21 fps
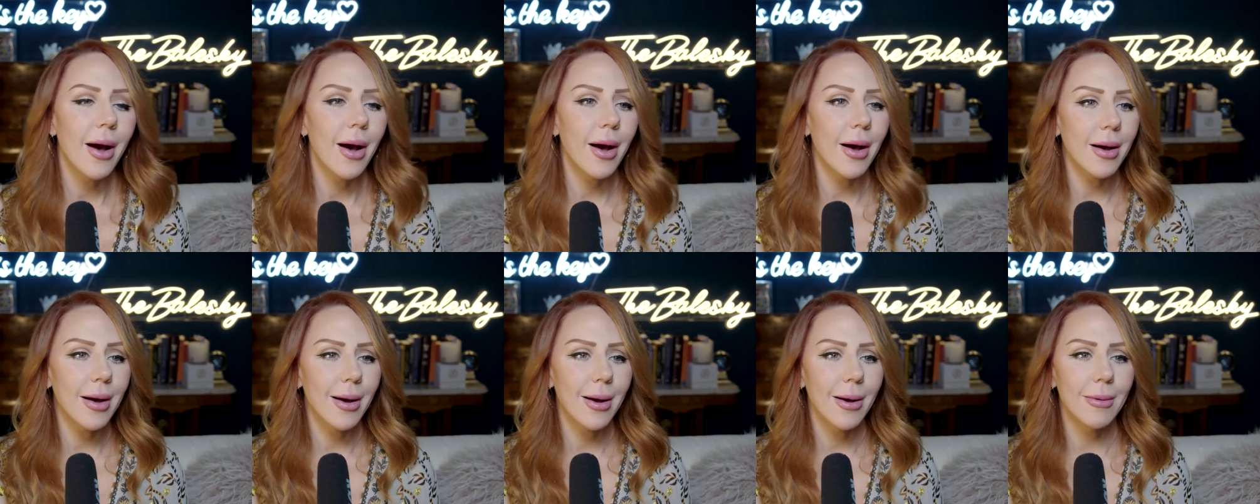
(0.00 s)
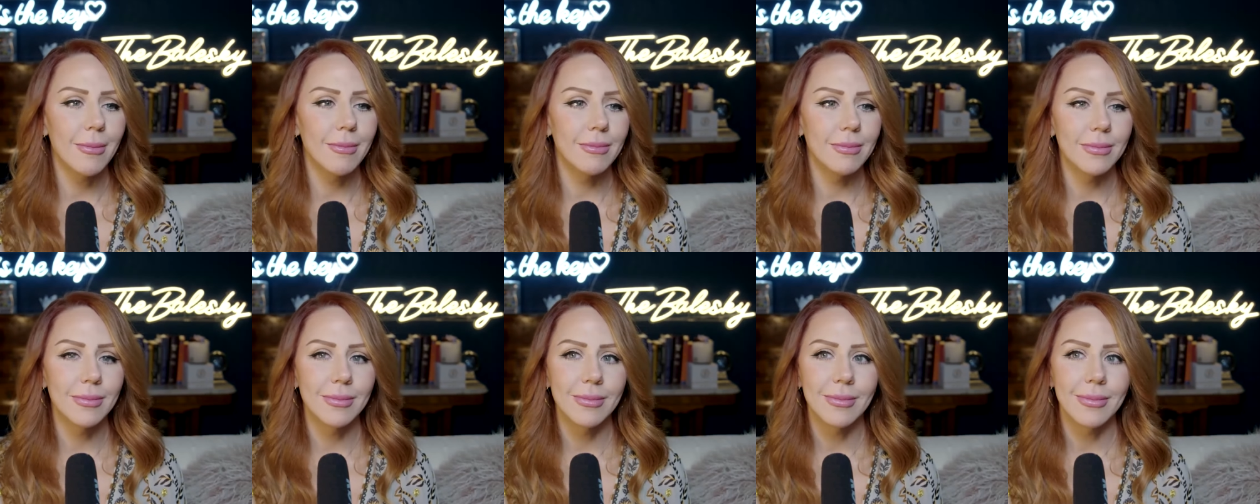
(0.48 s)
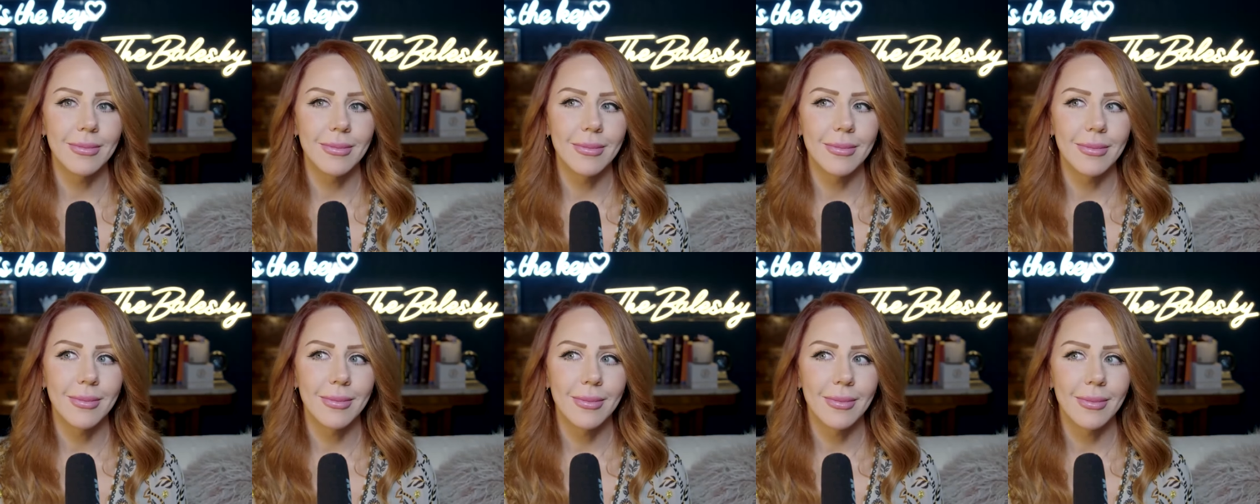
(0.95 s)
Um,
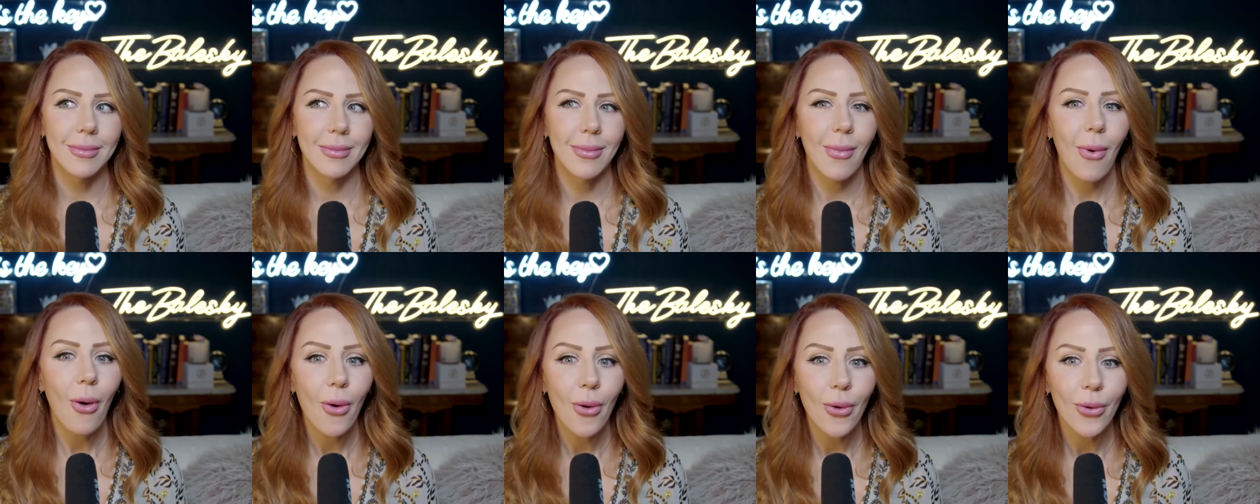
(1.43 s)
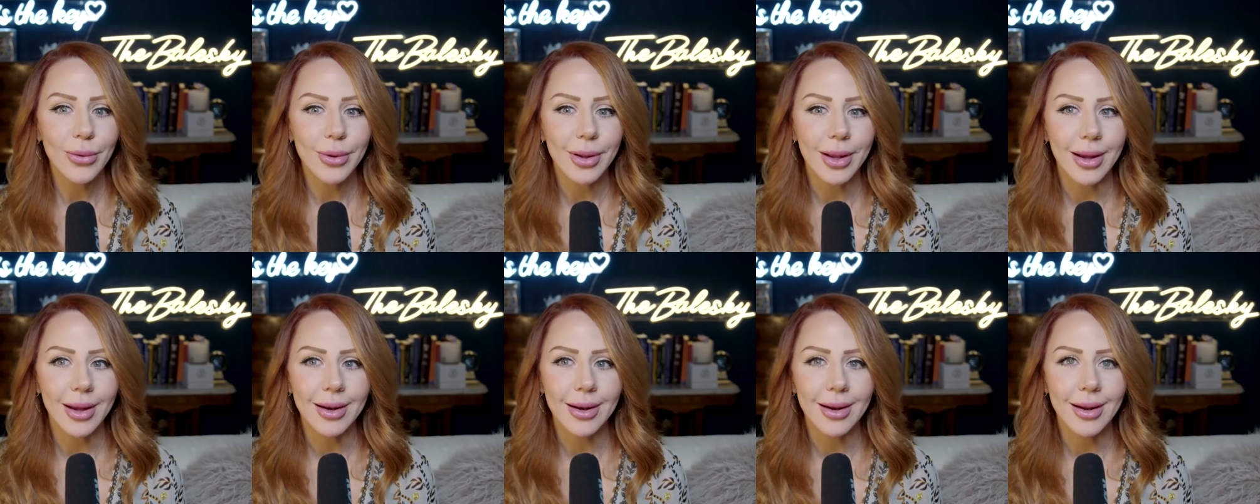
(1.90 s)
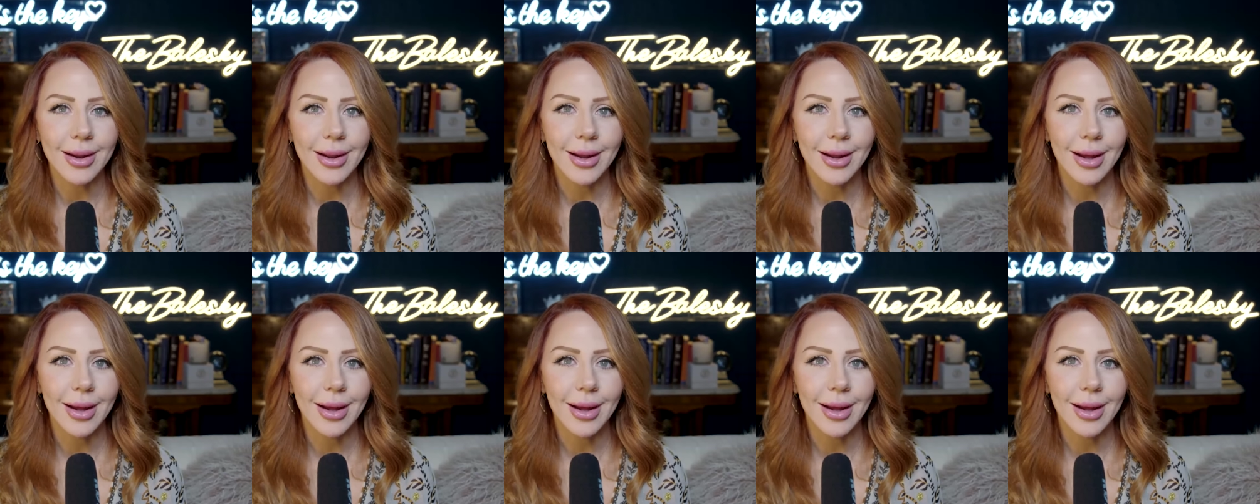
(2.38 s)
hold on.